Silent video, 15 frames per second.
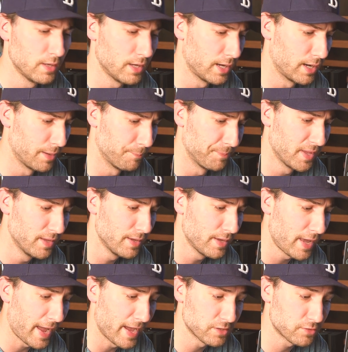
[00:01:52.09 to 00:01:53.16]
Um,
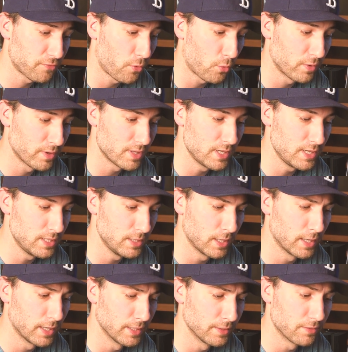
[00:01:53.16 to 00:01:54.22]
as for the
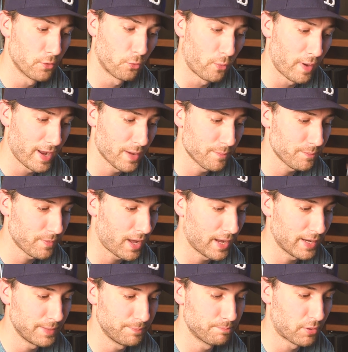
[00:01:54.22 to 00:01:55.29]
uh, the RAM,
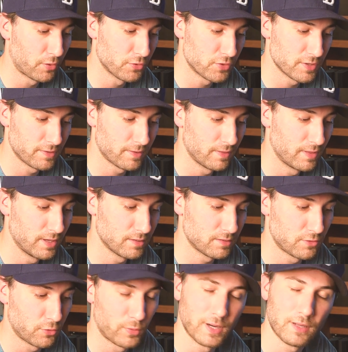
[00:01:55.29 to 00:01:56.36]
I purchased
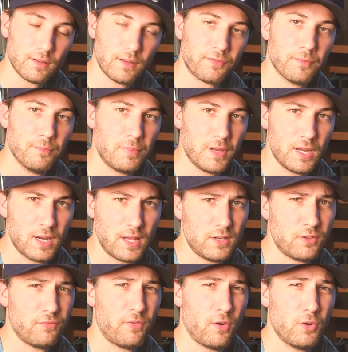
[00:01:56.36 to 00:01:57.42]
this directly from
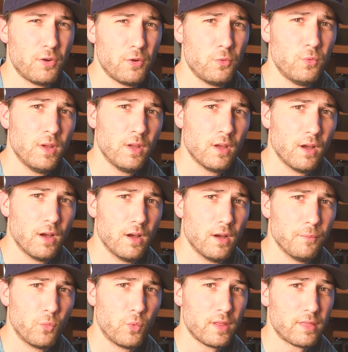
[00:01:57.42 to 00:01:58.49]
B&H Photo
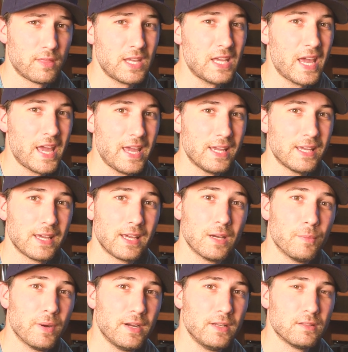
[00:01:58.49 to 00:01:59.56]
um, with the 8
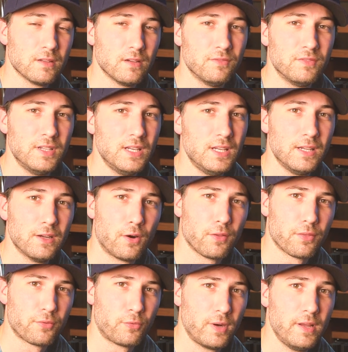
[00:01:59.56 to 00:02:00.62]
gigabytes of
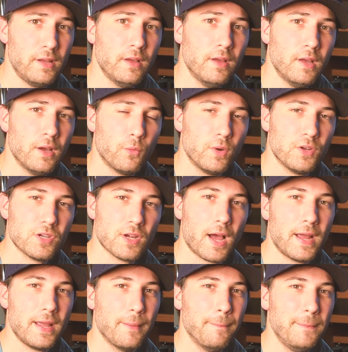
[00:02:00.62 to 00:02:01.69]
DDR3, which
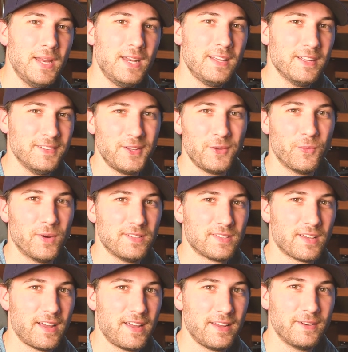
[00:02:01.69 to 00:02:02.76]
I immediately,
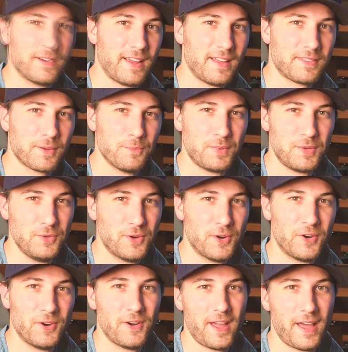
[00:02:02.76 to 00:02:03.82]
once I got the
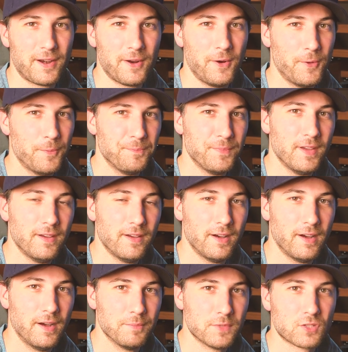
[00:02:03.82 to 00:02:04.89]
computer at home,
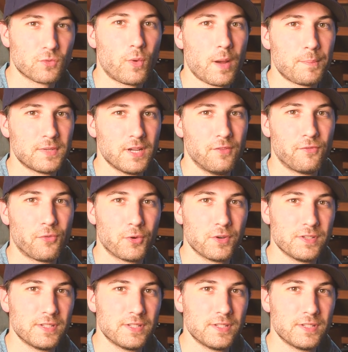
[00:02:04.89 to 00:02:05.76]
um, swapped out for